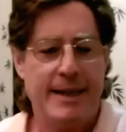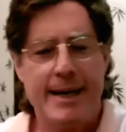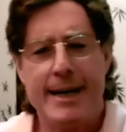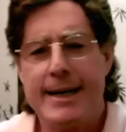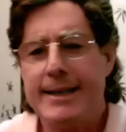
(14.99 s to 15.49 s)

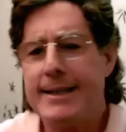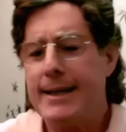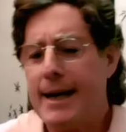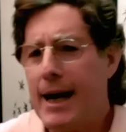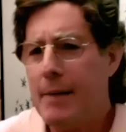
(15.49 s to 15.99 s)
And
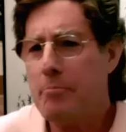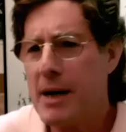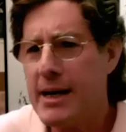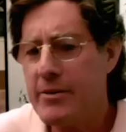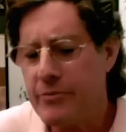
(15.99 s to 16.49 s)
uh, I'm
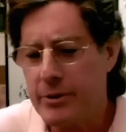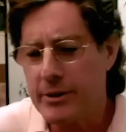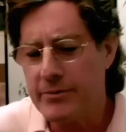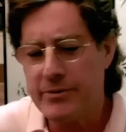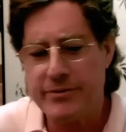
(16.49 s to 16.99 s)

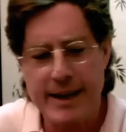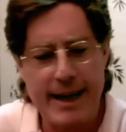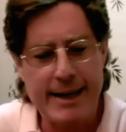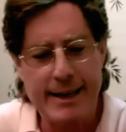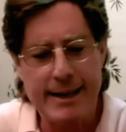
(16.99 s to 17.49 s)
mindful of the
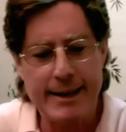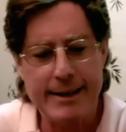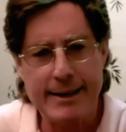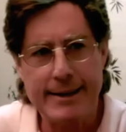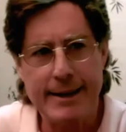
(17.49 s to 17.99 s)
fact that
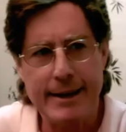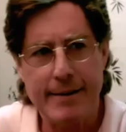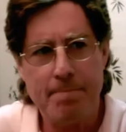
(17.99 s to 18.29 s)
uh,